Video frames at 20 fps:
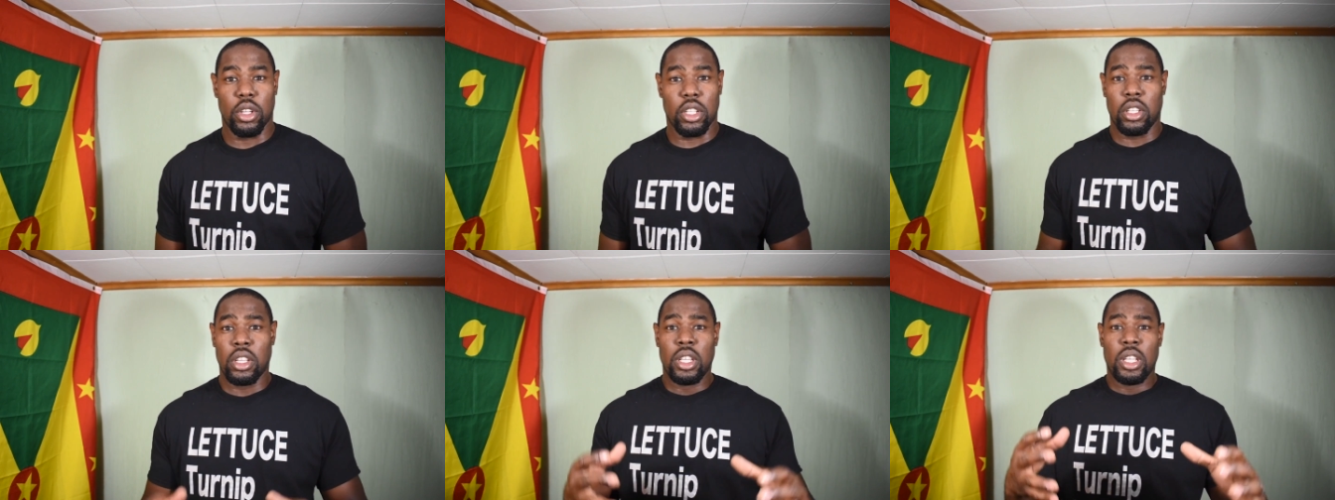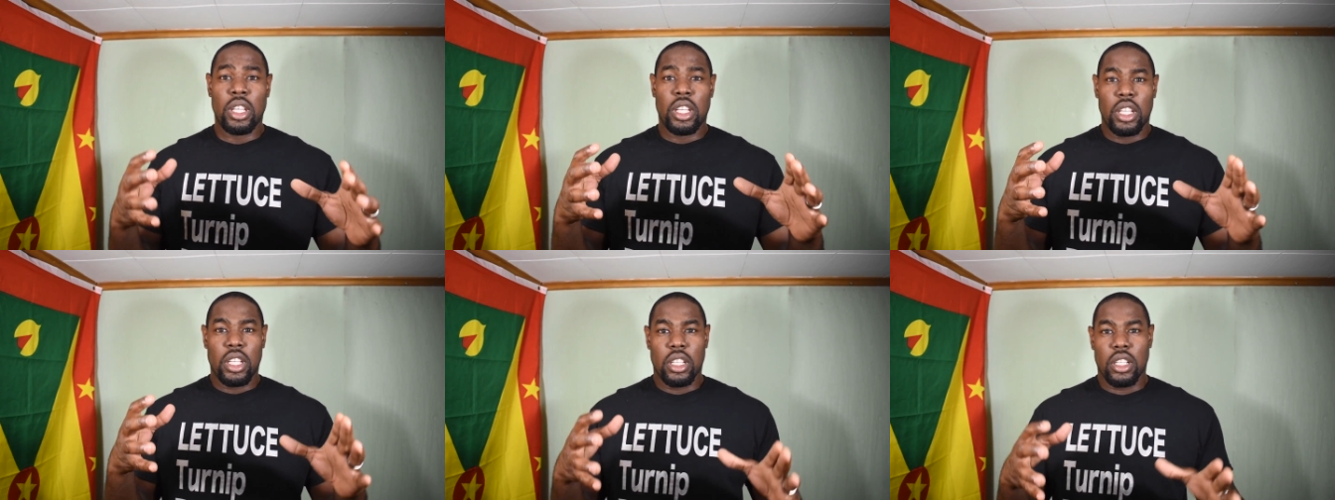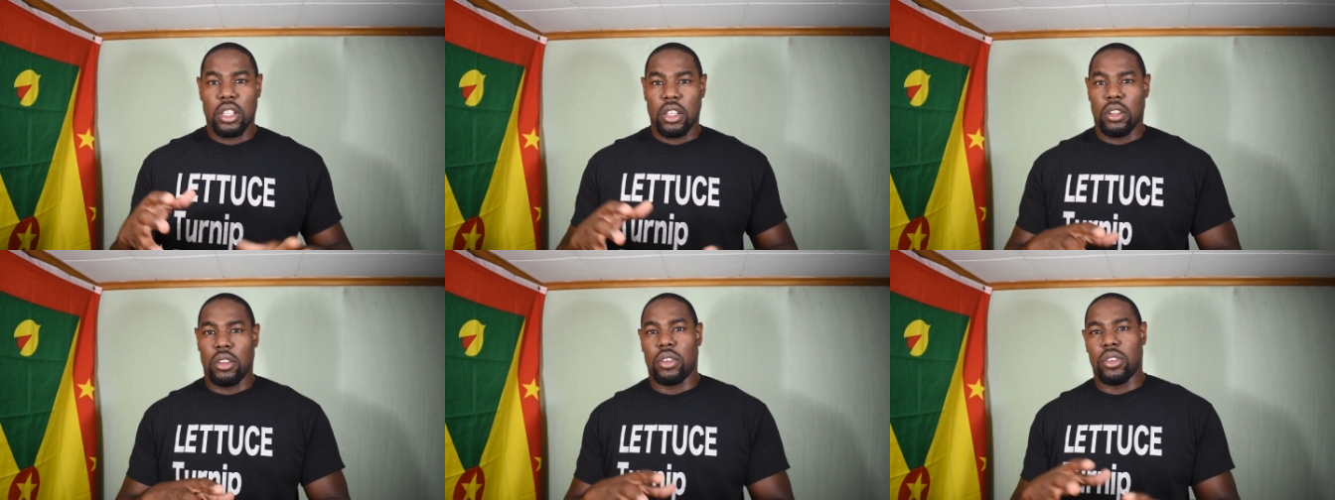but
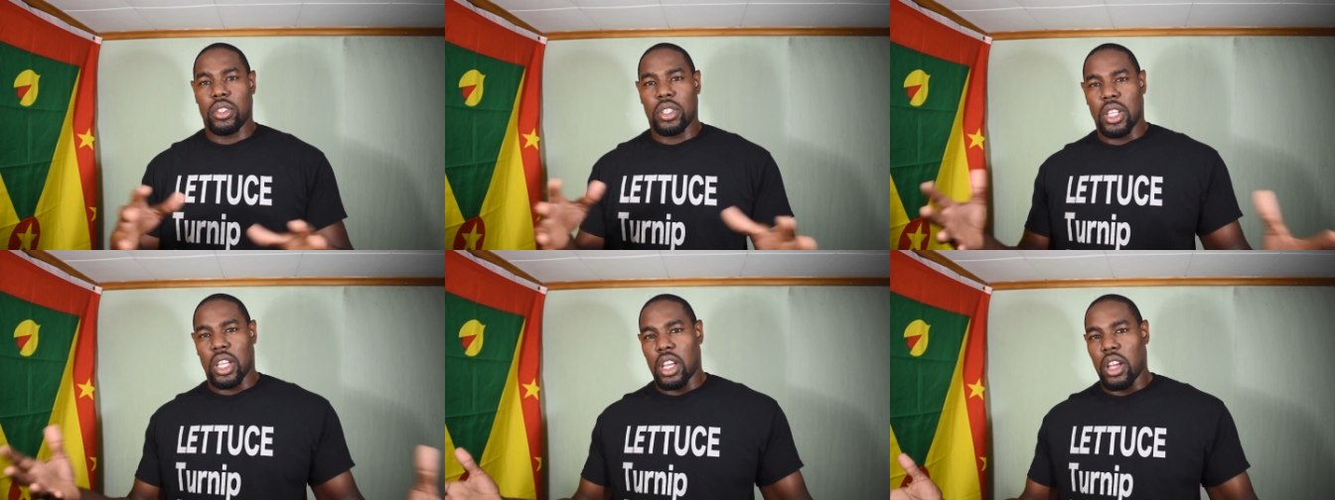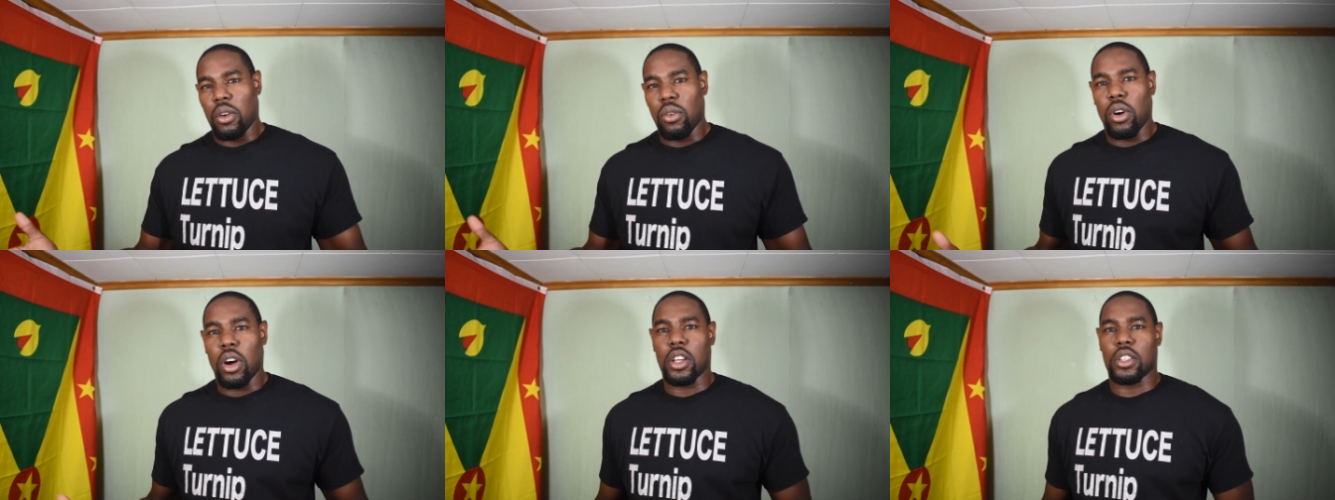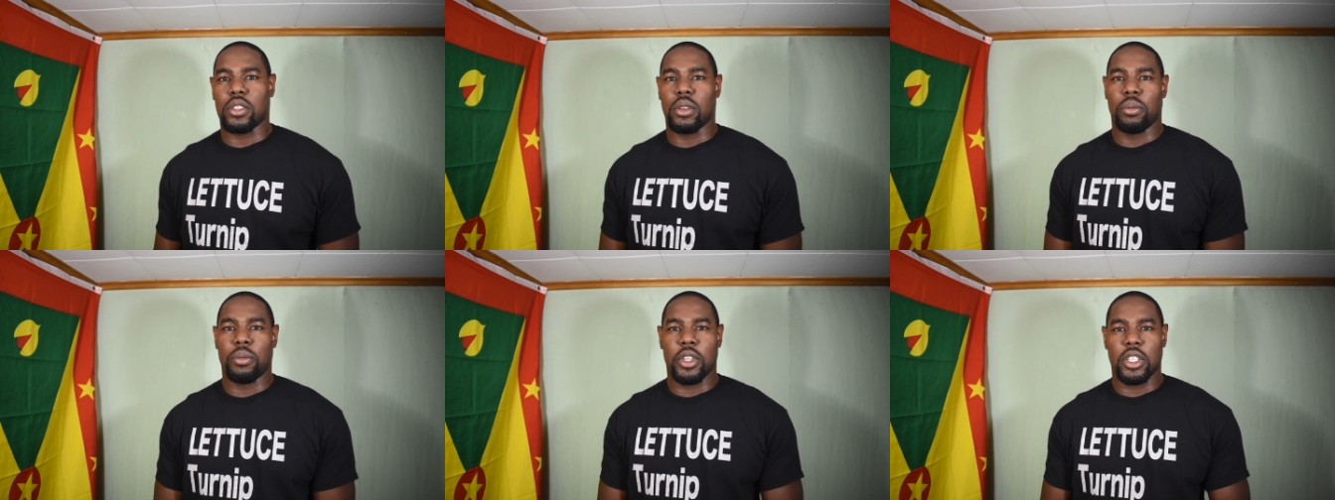you know, take a walk
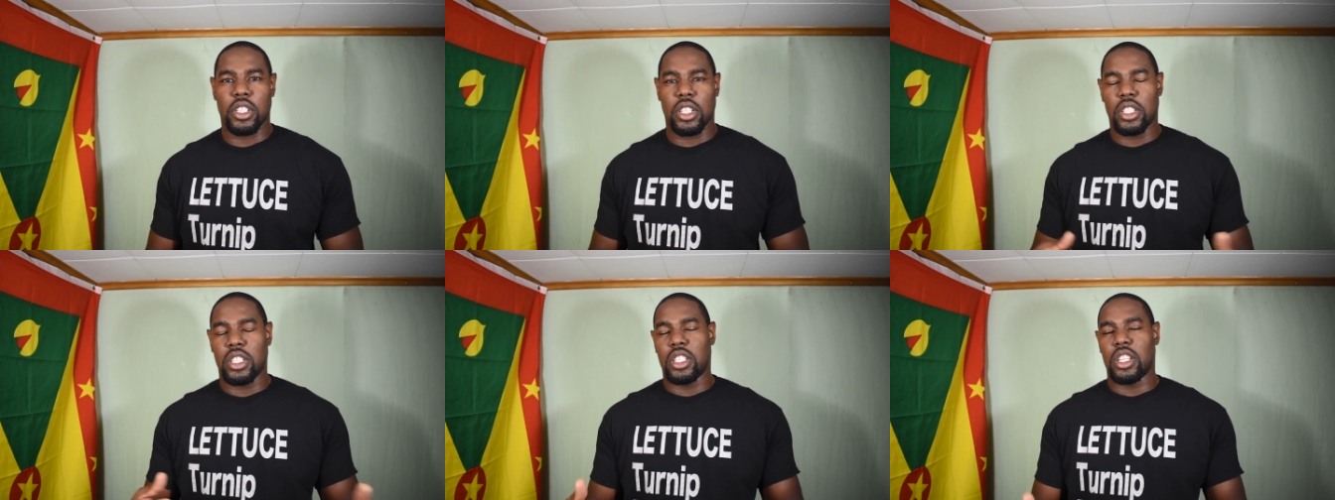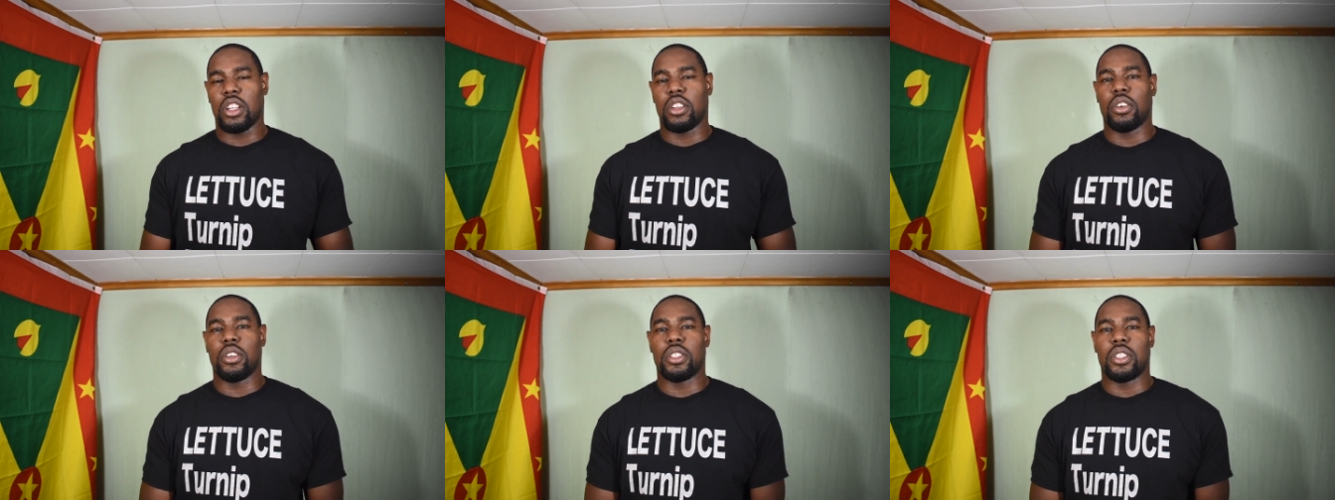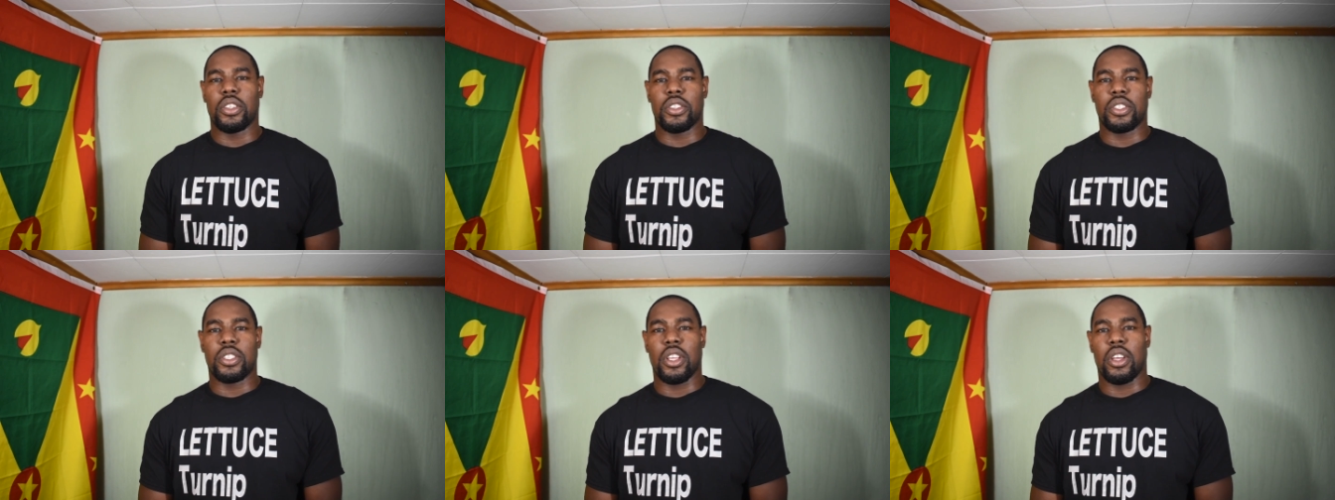somewhere, just chill out
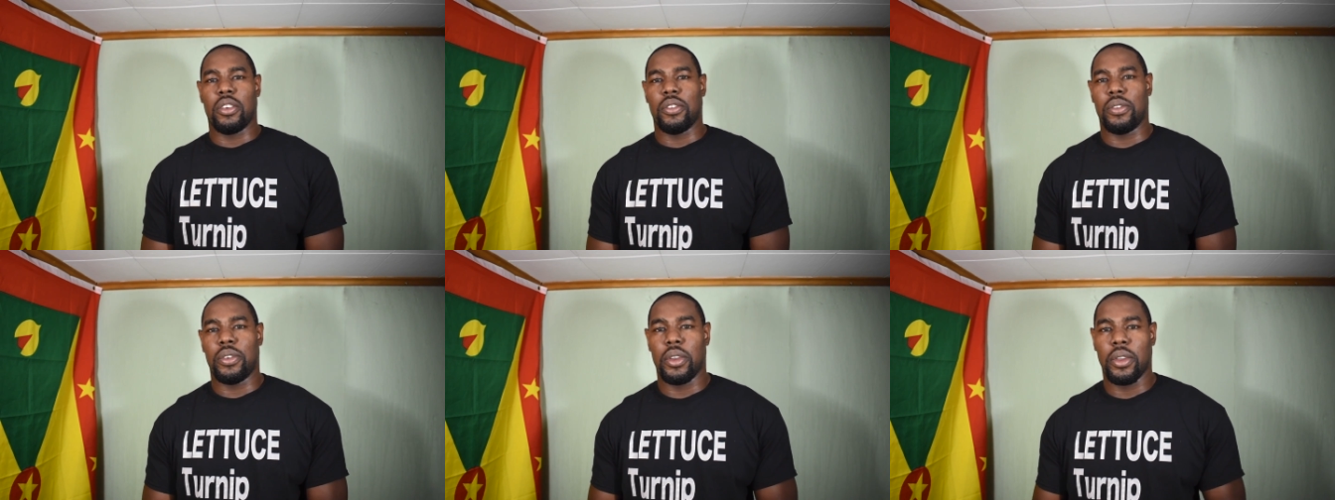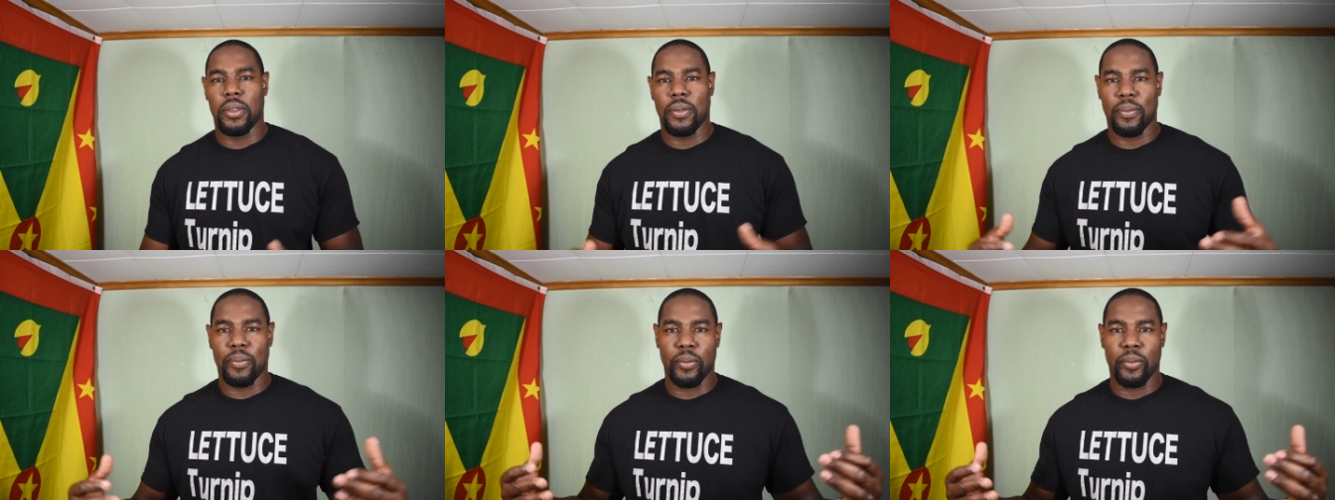yourself,